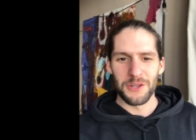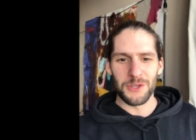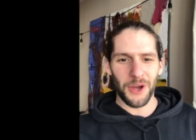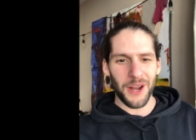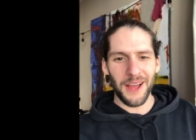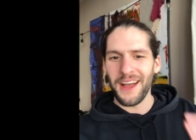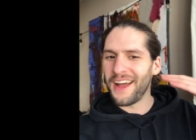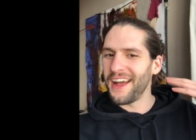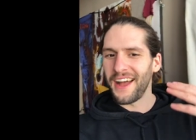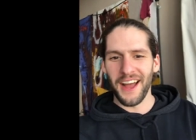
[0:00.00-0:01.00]
Got
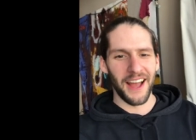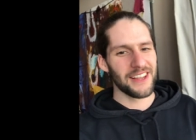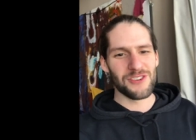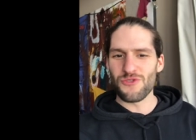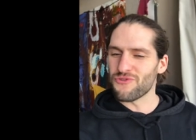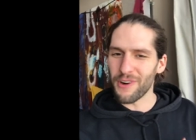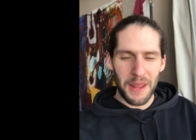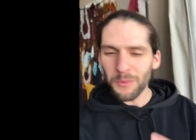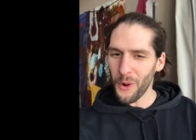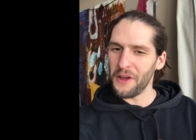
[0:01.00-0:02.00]
a
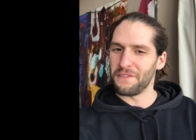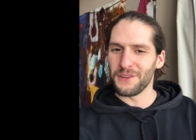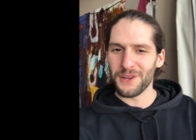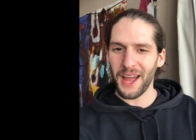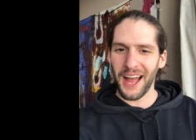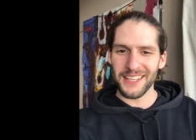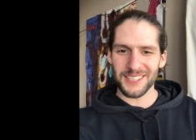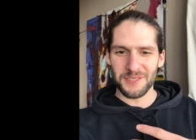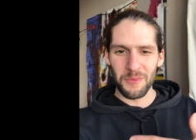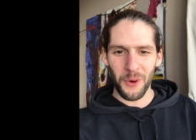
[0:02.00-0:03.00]
great word for you guys
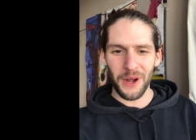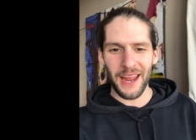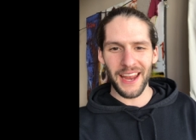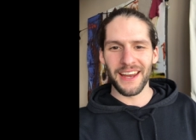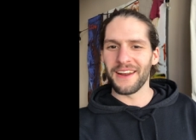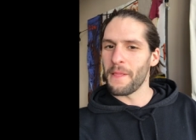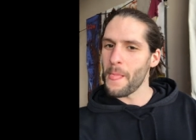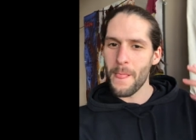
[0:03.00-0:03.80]
this morning.